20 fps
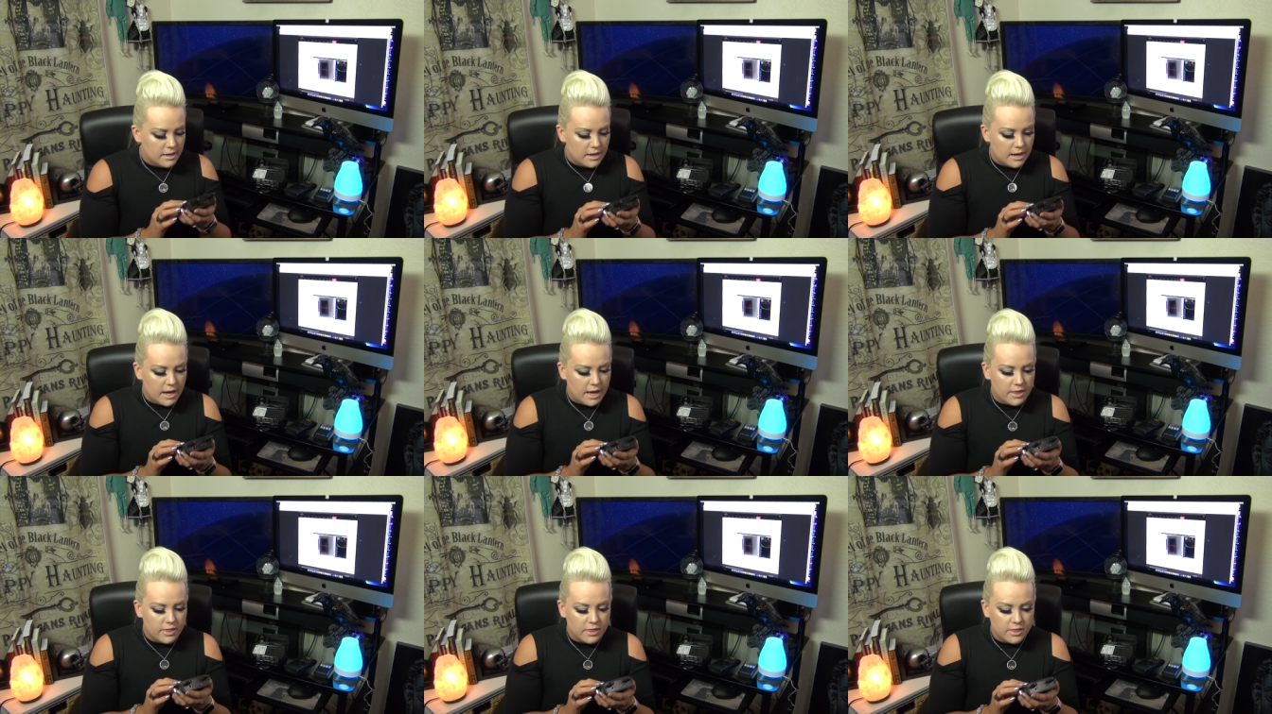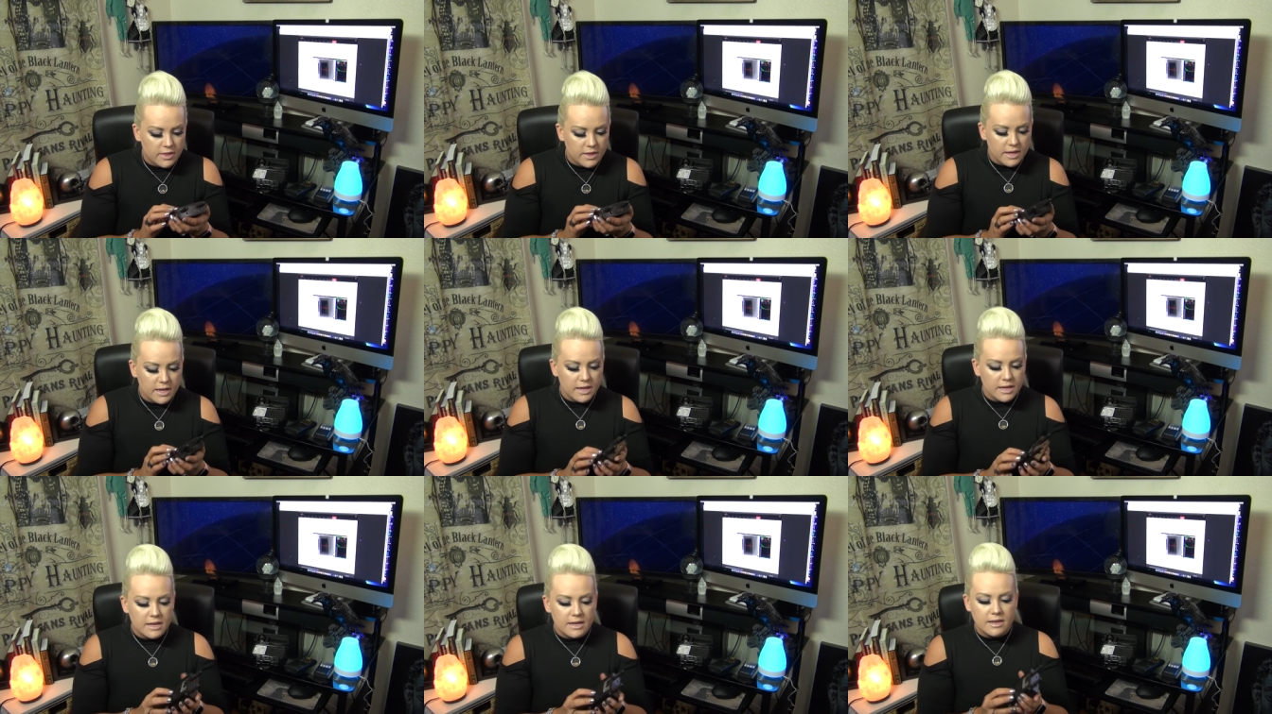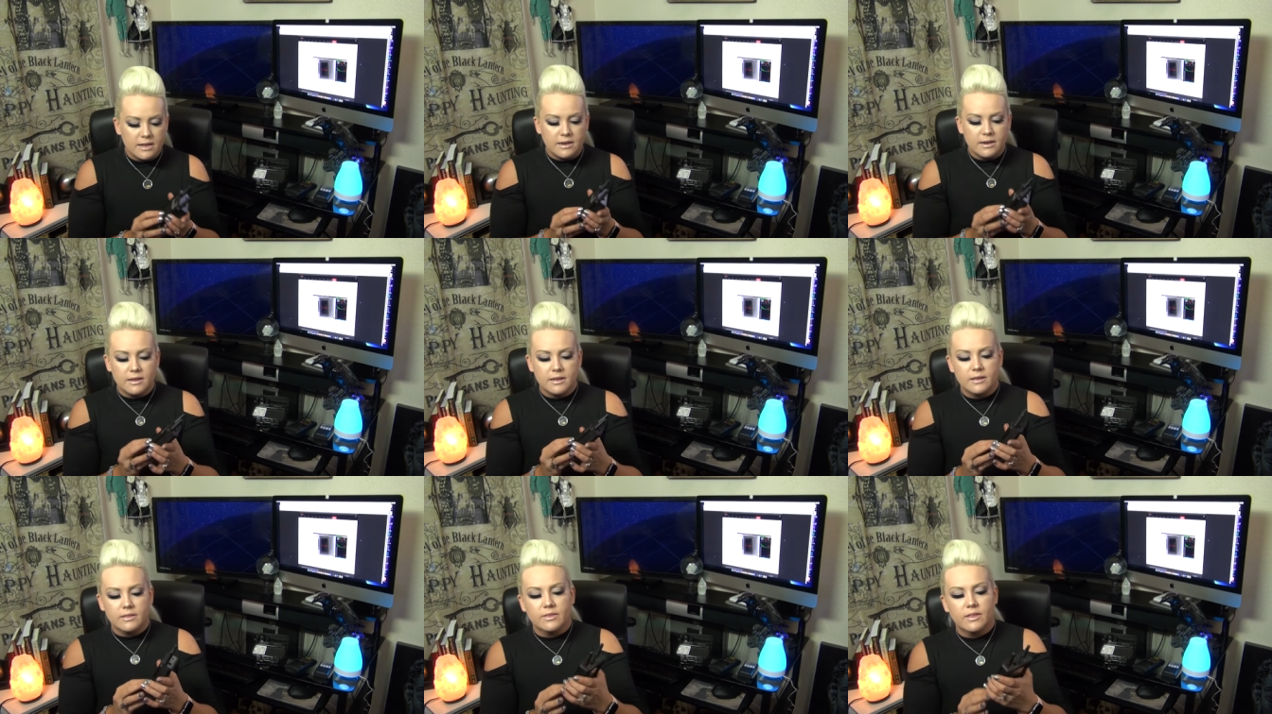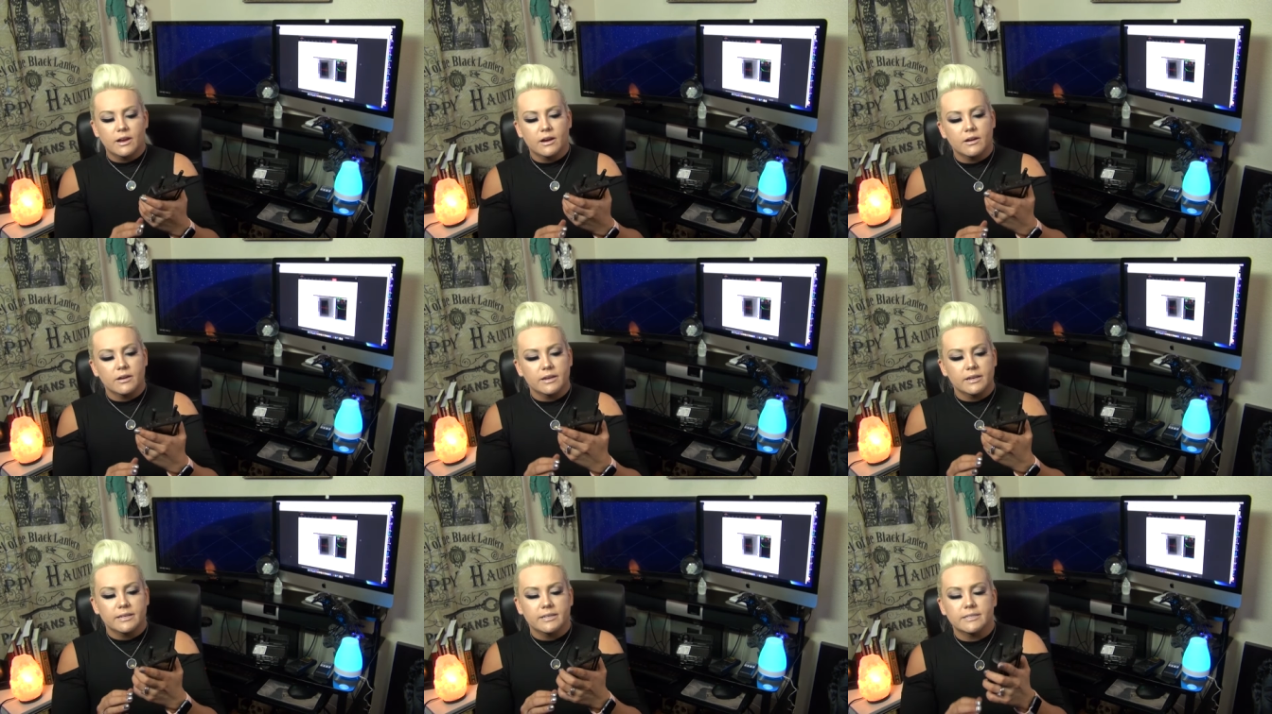And then there
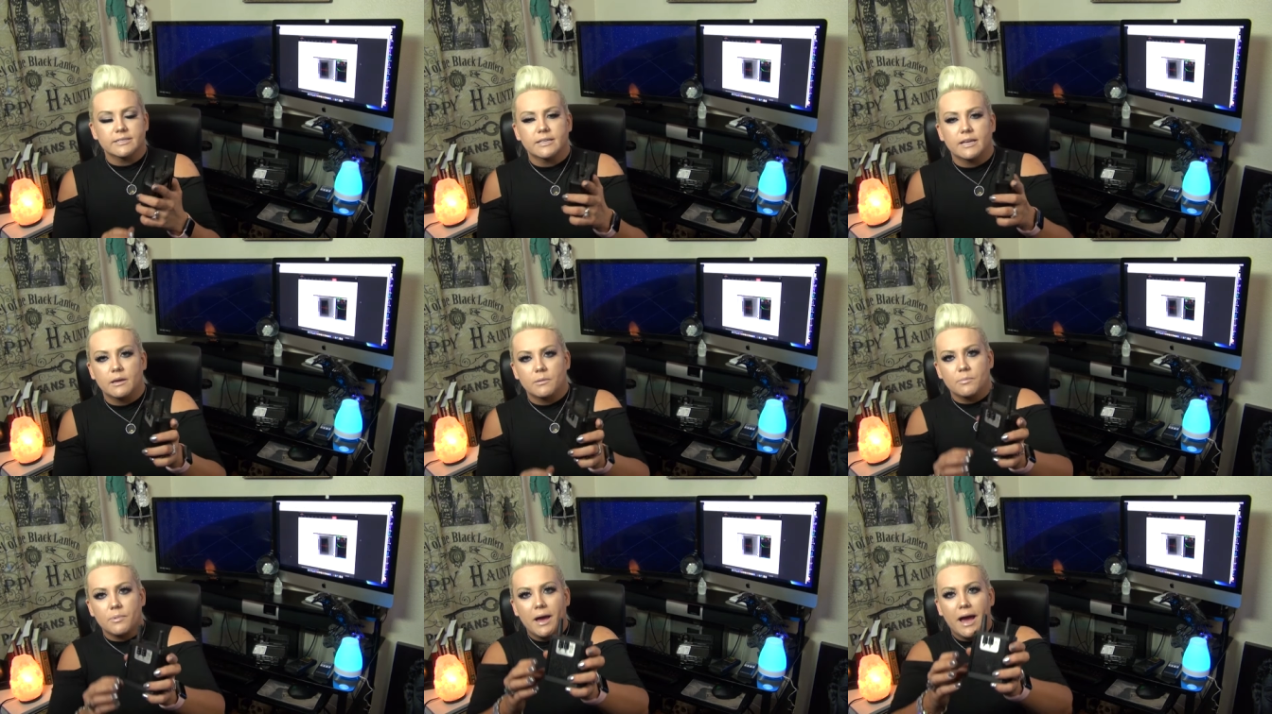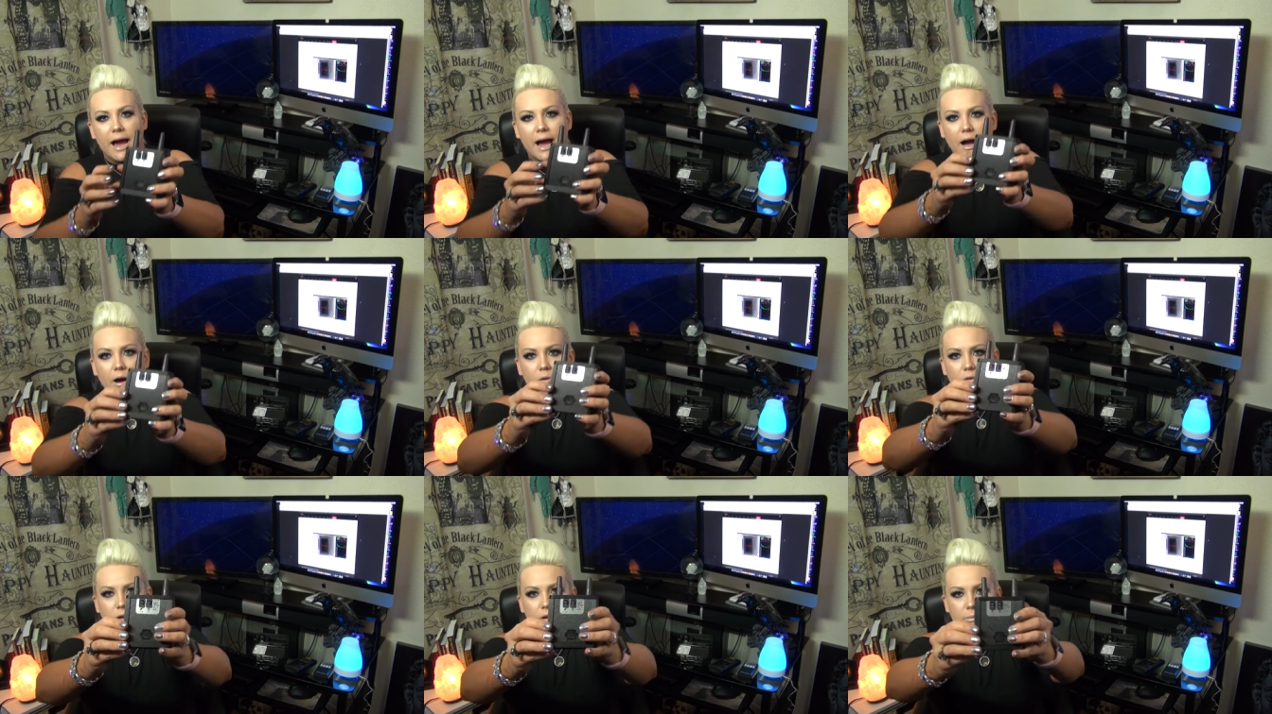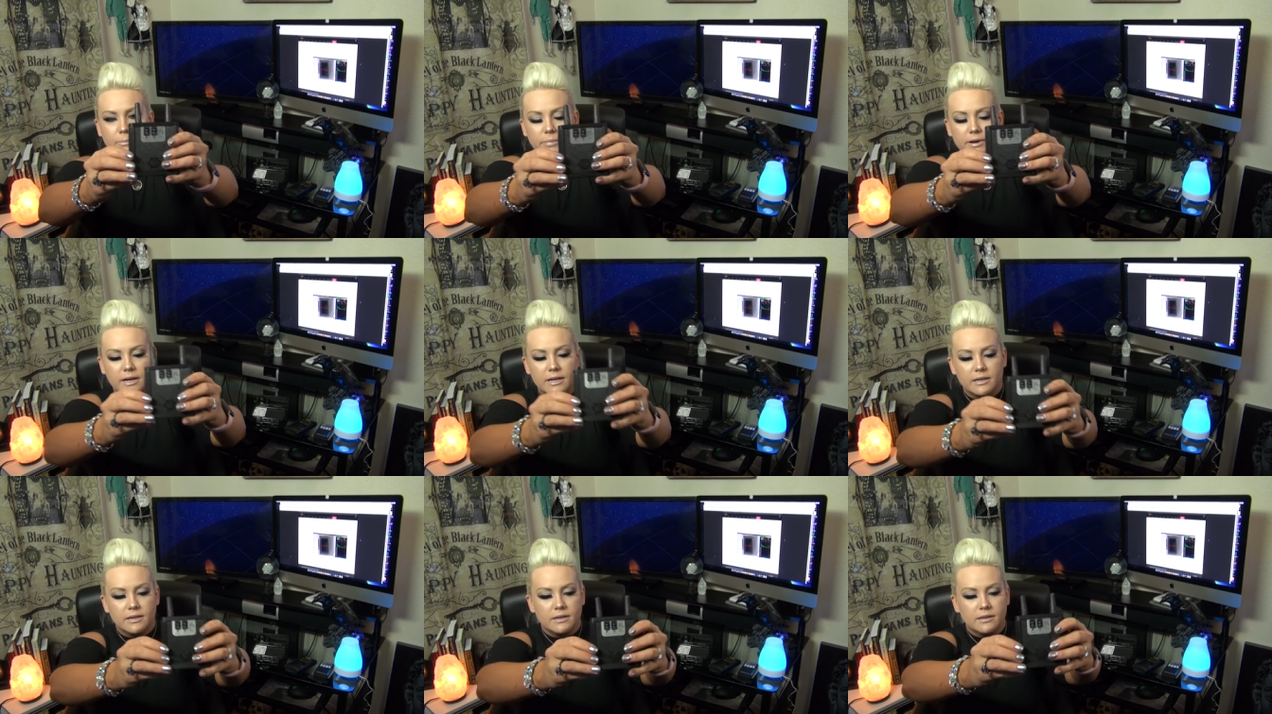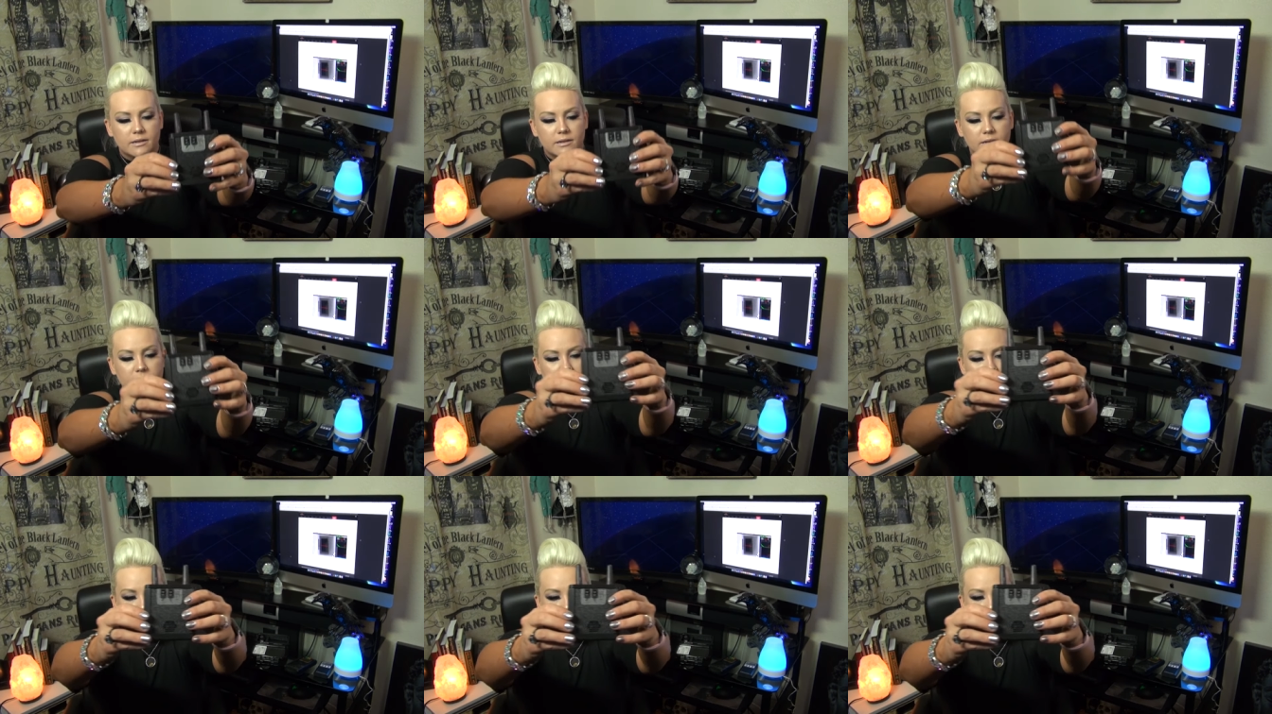is a power button